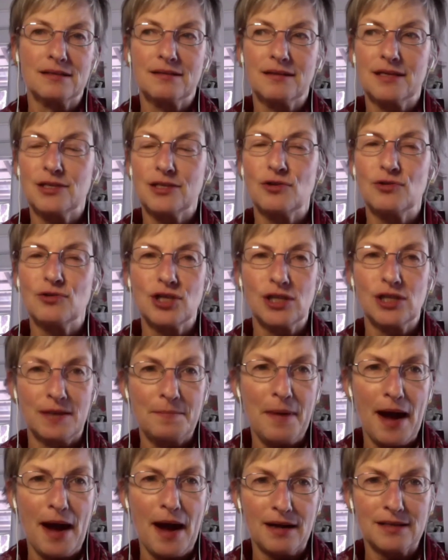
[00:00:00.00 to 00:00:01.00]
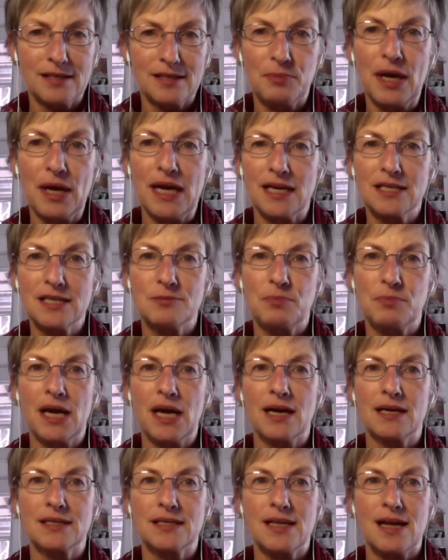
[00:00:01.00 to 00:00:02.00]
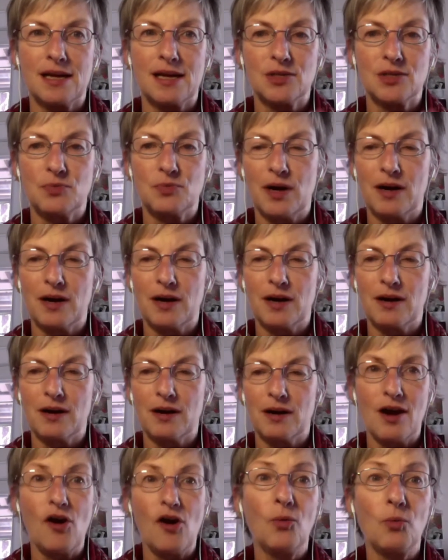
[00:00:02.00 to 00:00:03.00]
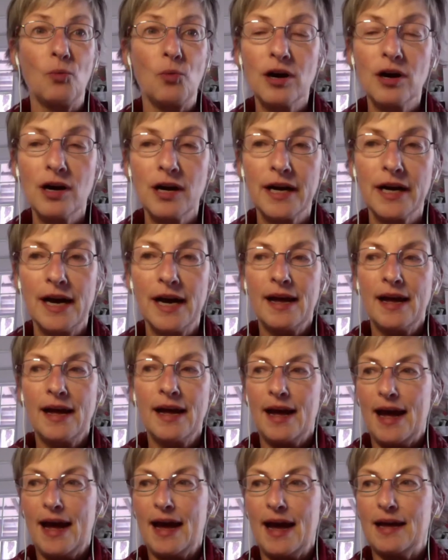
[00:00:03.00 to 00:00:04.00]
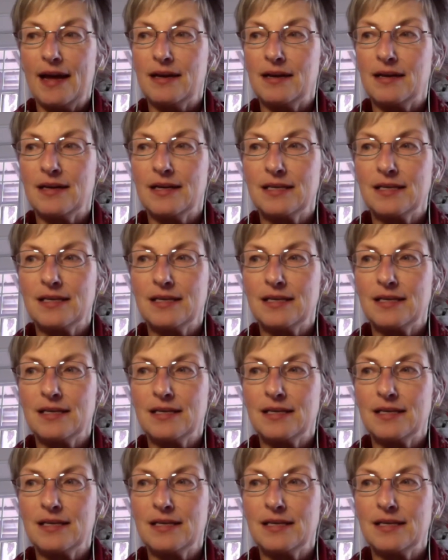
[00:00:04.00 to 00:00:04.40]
the social impact space, because that's where they all work. And